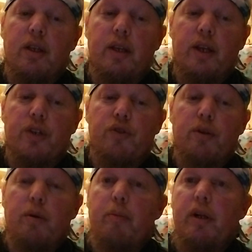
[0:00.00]
He has
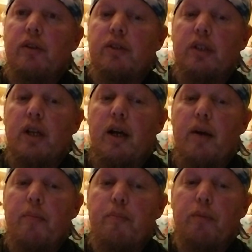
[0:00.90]
trouble balancing
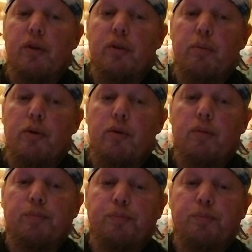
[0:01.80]
multiple